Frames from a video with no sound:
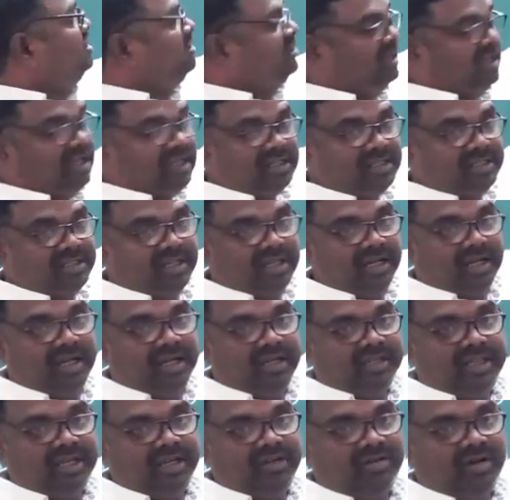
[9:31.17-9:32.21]

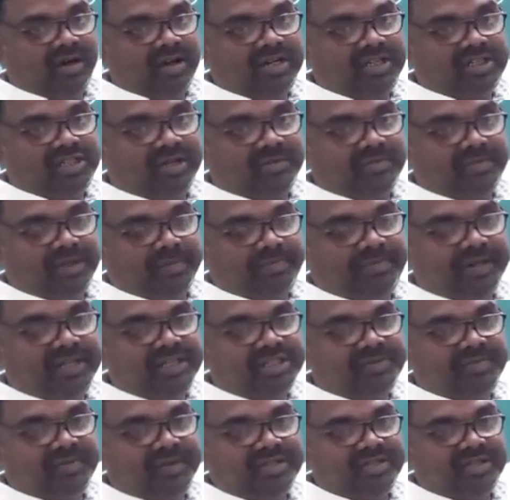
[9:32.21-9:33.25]
the concept, the
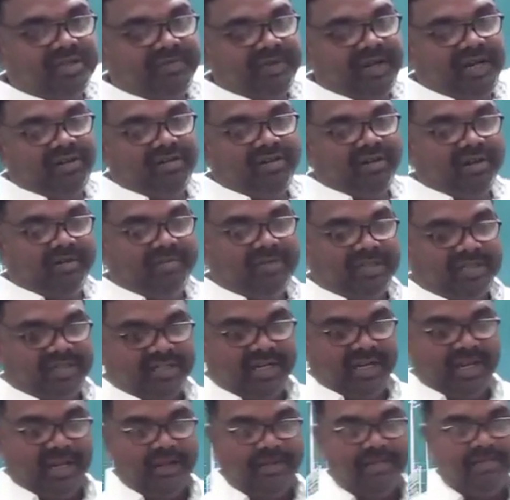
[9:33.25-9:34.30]
principles of
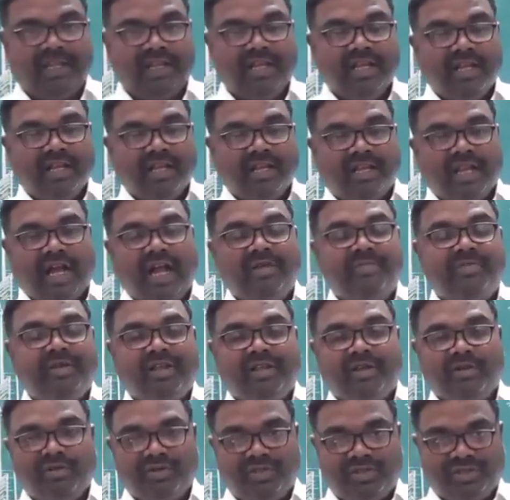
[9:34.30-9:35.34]
electrochemistry can be
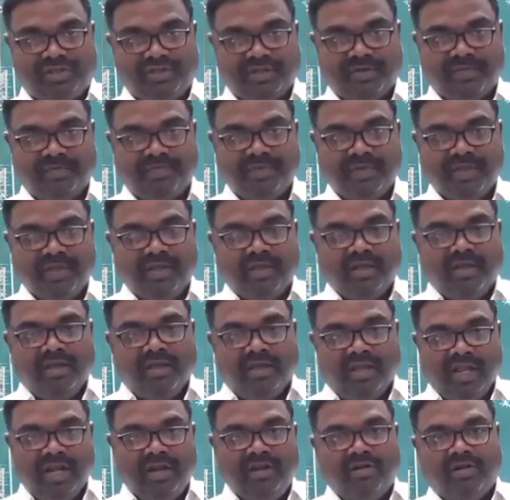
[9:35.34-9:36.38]
used
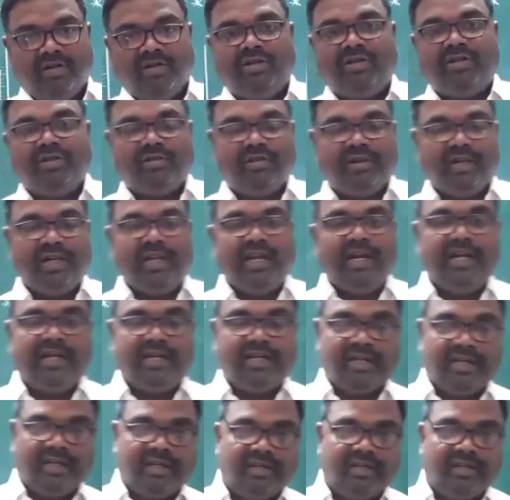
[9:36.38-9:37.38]
in order to create,